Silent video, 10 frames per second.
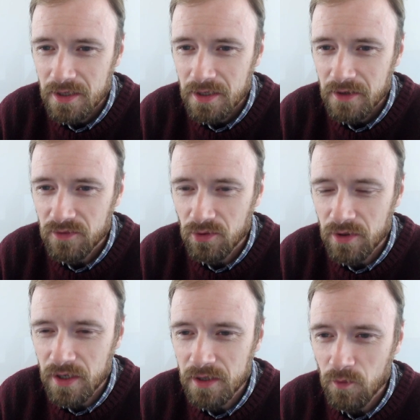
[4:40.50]

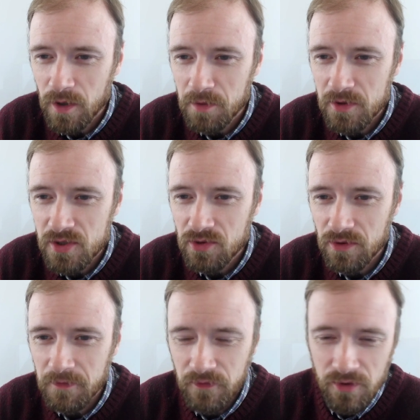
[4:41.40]
Florin, what about...
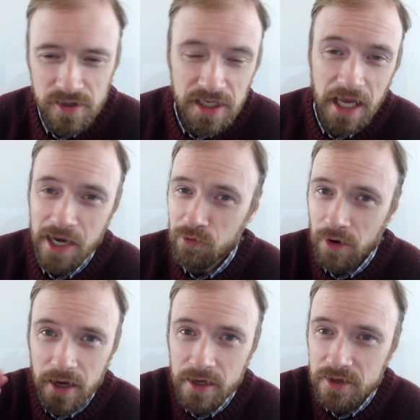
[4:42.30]
Florin's getting
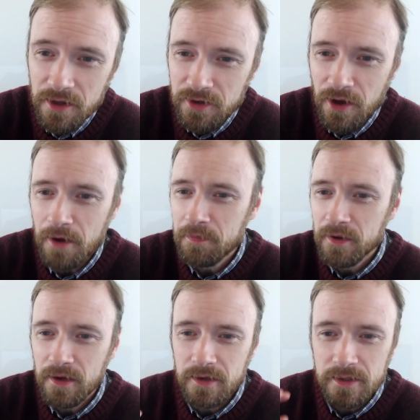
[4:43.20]
right into the
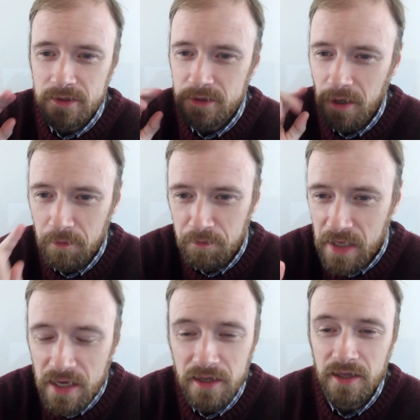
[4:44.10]
topic. I'll
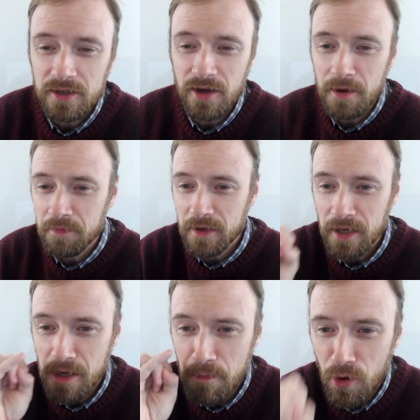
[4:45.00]
be in the topic
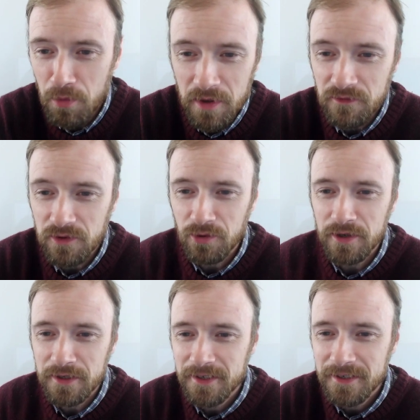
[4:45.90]
in a moment,
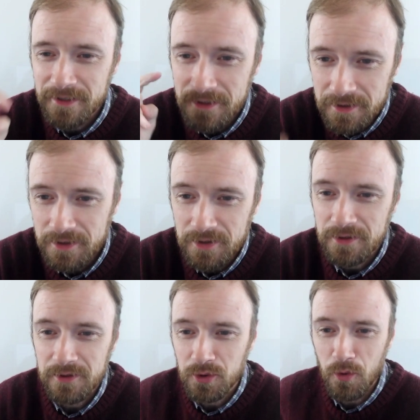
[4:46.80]
Florin.
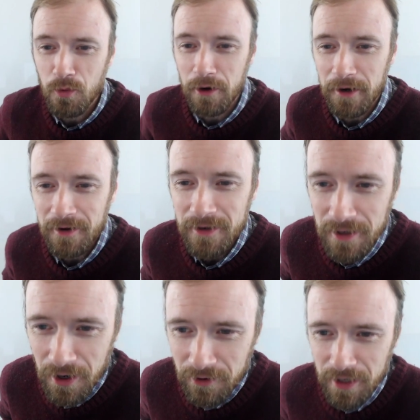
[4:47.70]
Don't worry.
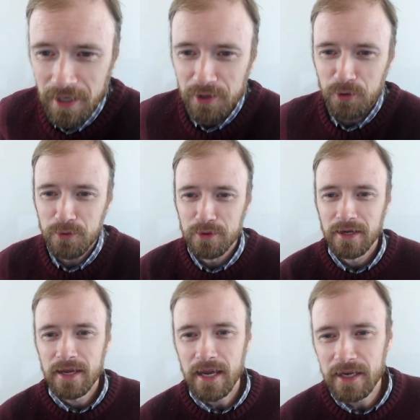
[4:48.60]
Nari, hello.
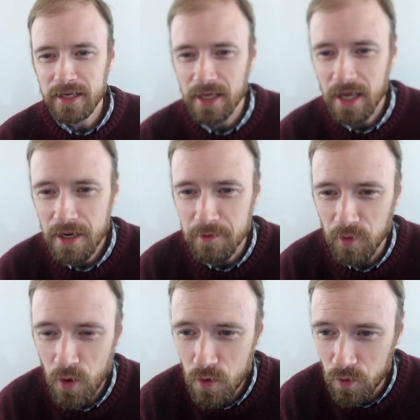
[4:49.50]
Andy Kim.
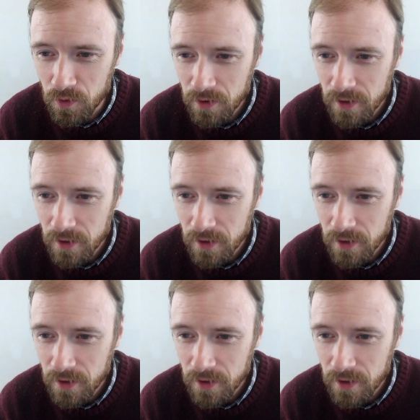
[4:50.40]
Oh,